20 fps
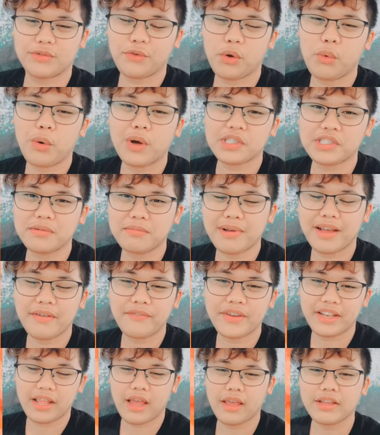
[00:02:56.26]
for watching my
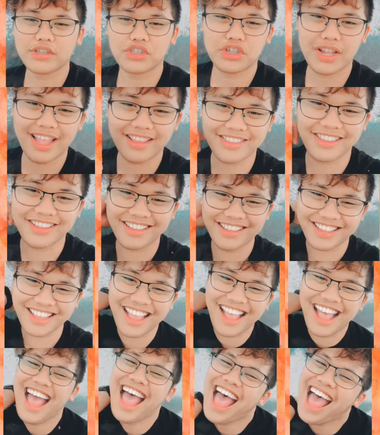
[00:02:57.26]
video. Ay, shit.
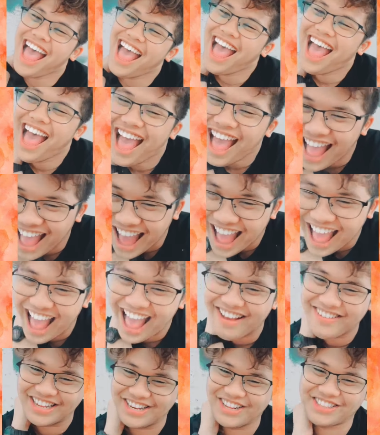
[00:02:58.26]

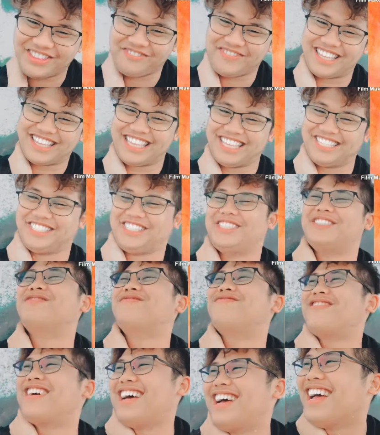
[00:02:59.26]
My notification
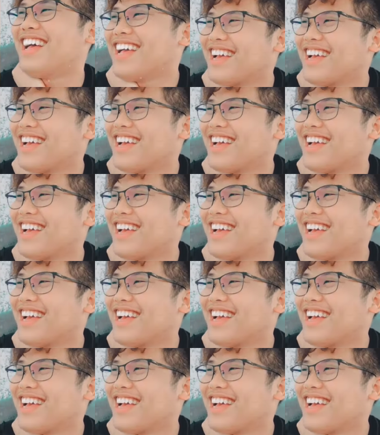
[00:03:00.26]
pa.